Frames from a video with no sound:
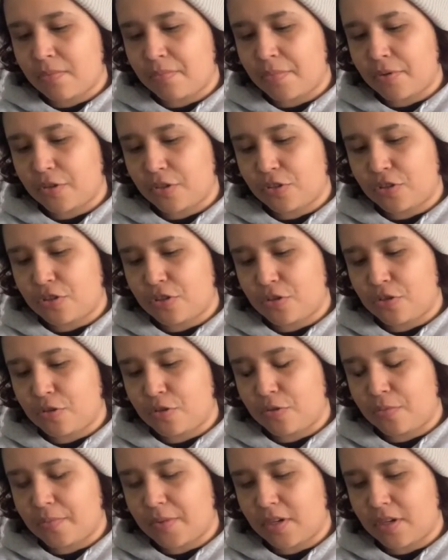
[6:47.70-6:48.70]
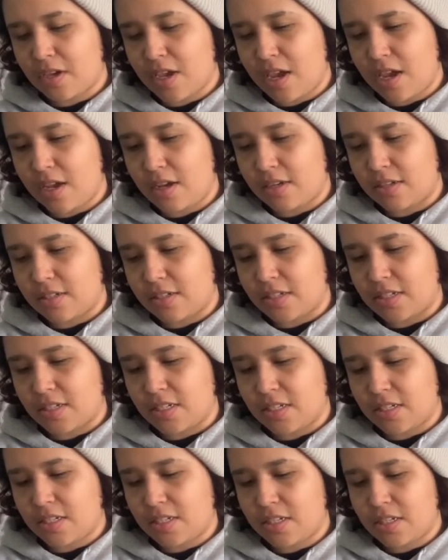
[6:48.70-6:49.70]
BookTube,
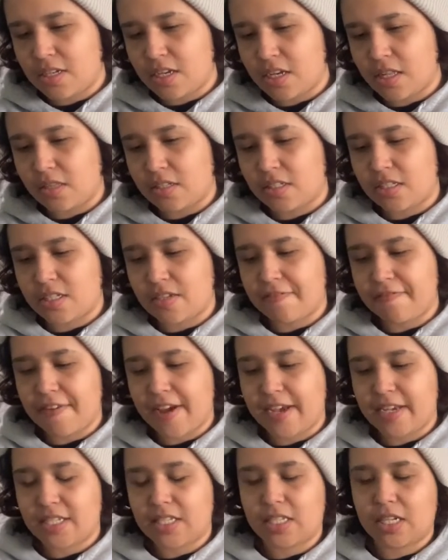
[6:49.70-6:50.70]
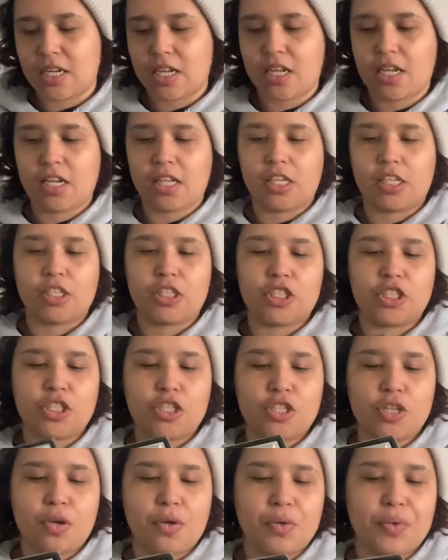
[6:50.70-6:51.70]
and it looked fascinating,
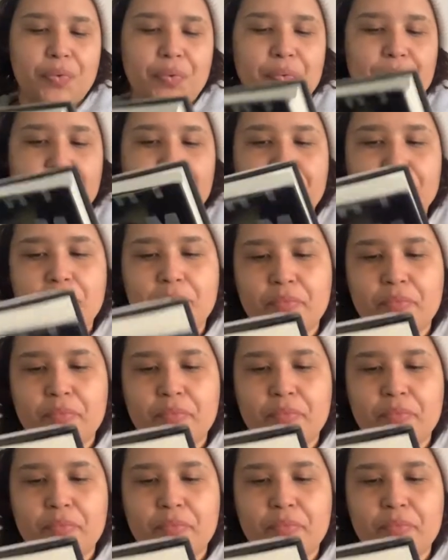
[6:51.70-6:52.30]
so